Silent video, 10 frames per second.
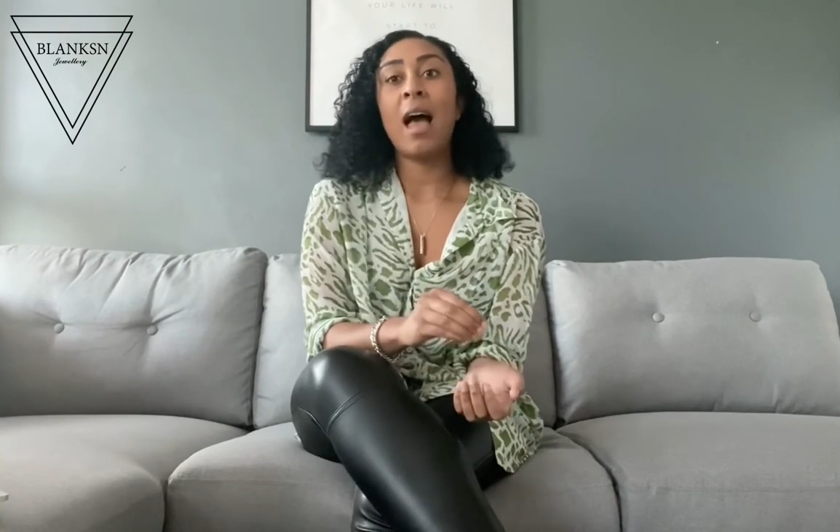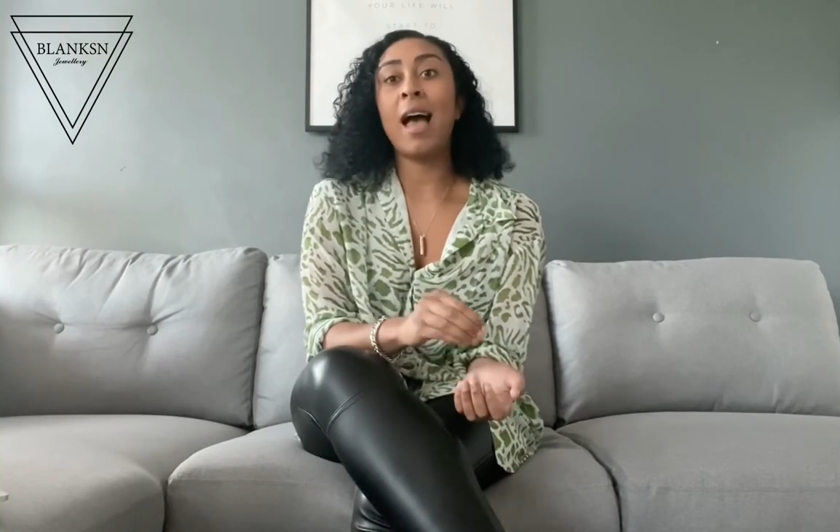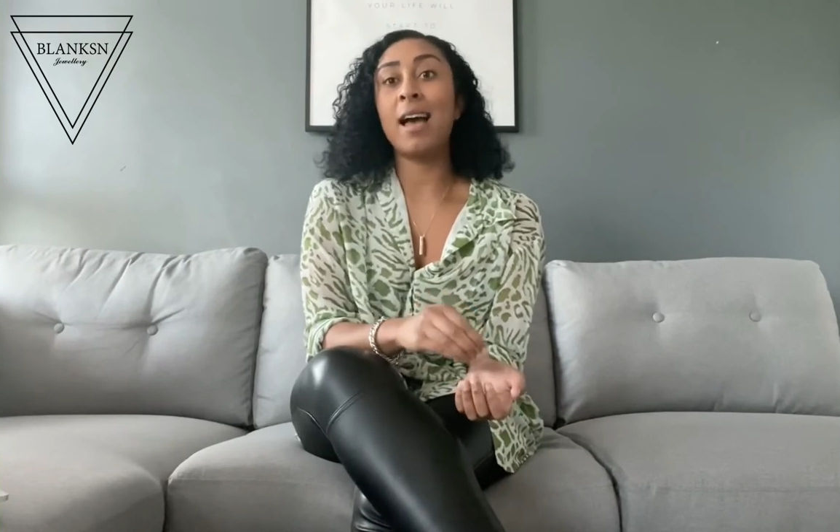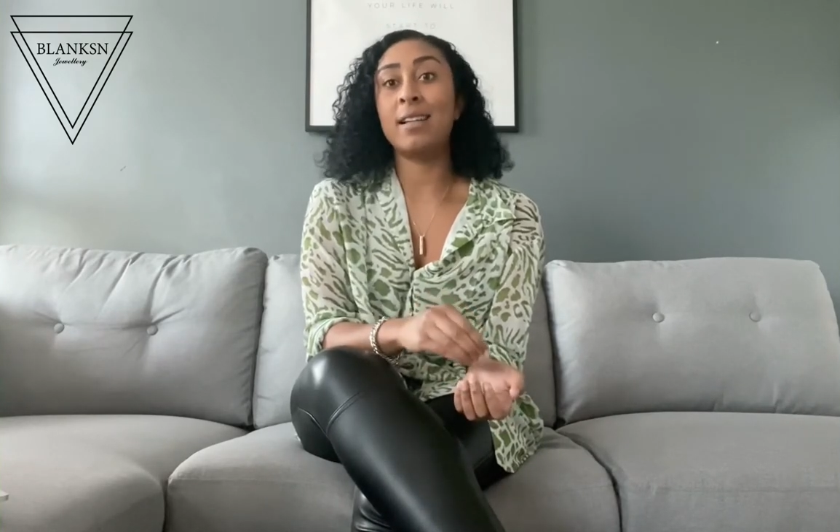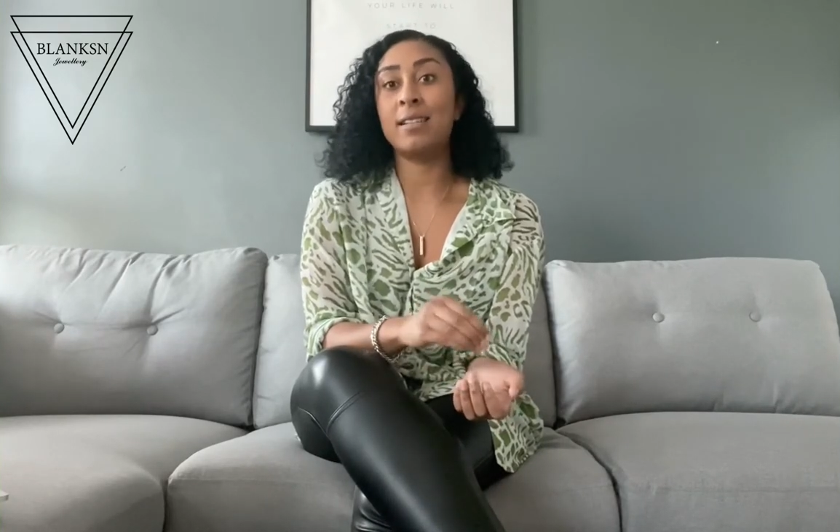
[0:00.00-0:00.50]

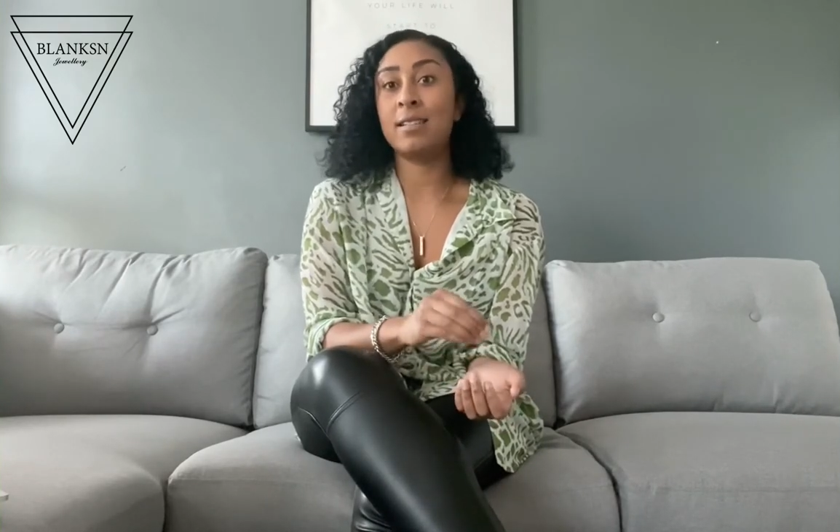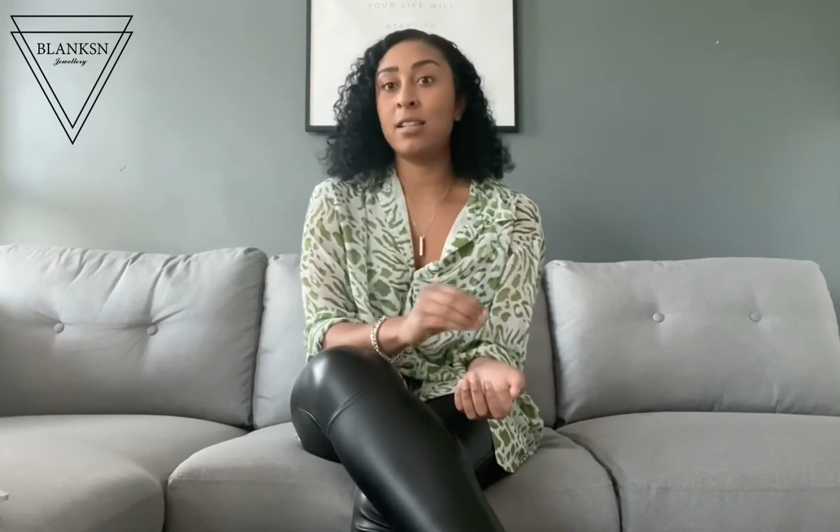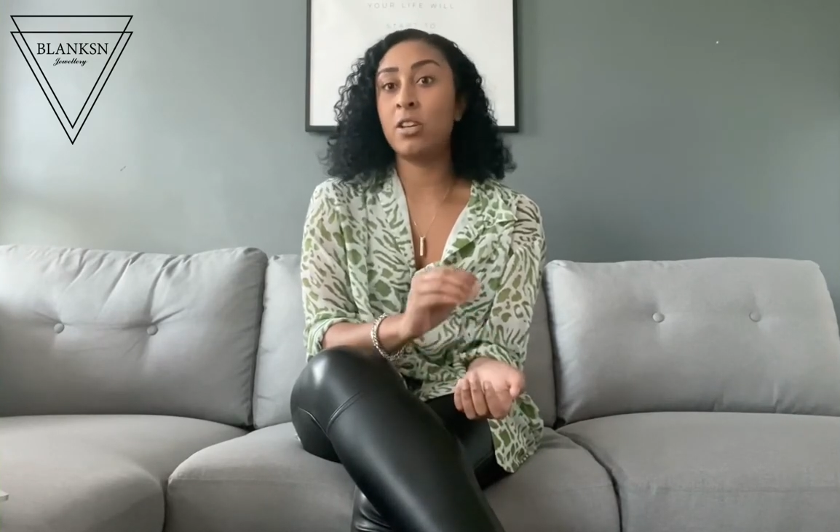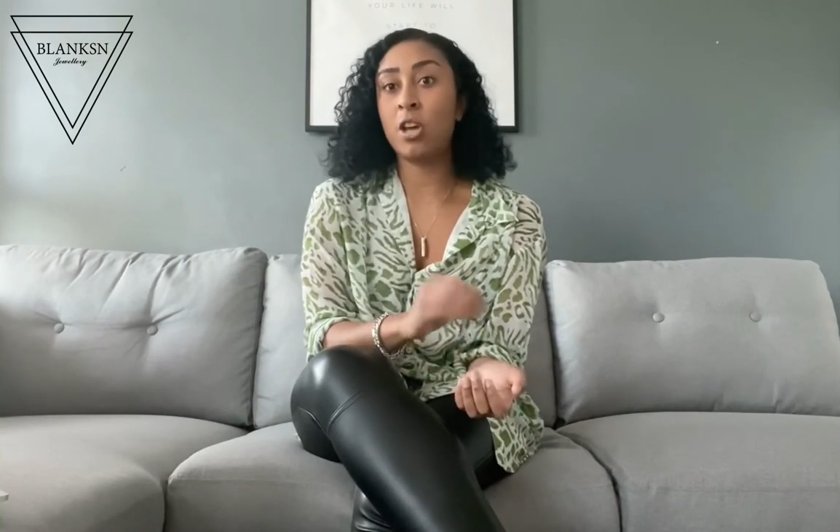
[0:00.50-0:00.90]
and